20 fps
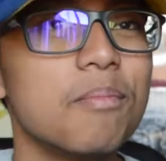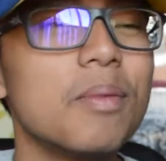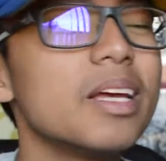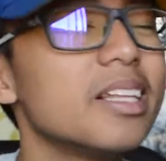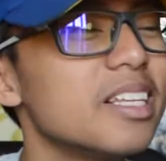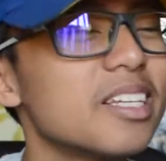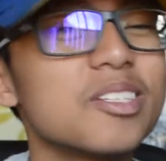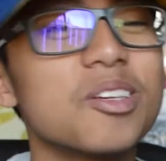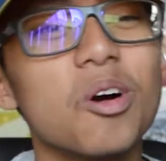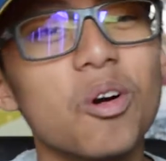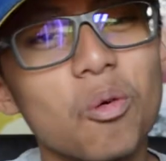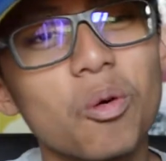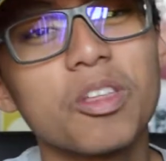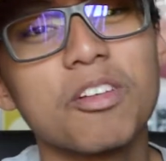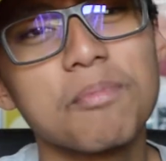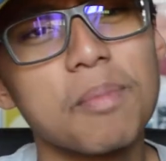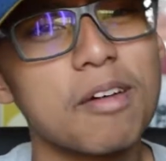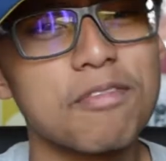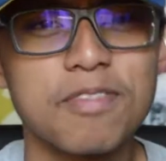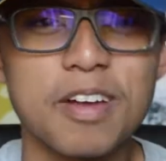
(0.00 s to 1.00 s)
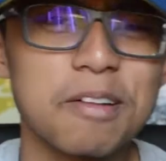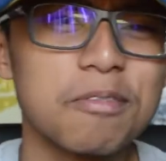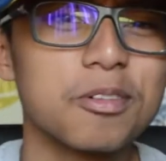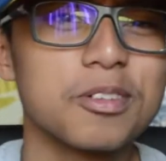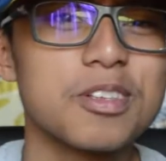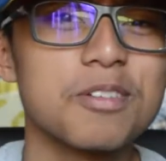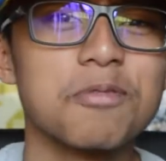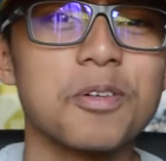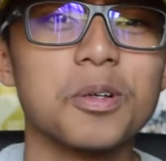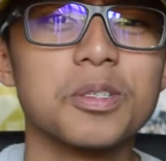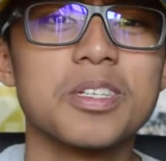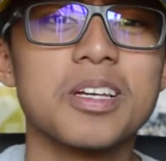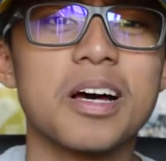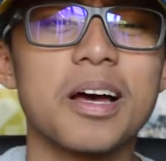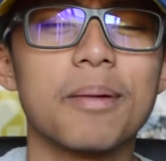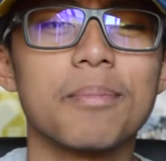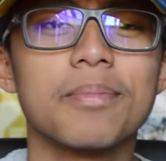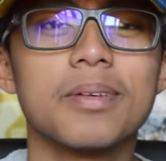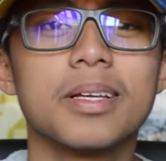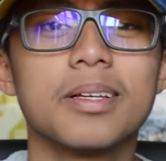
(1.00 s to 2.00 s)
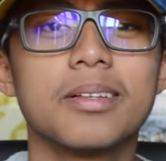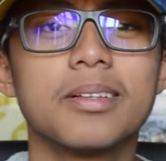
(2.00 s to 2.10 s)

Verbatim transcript: made this song one of my favorites of all time.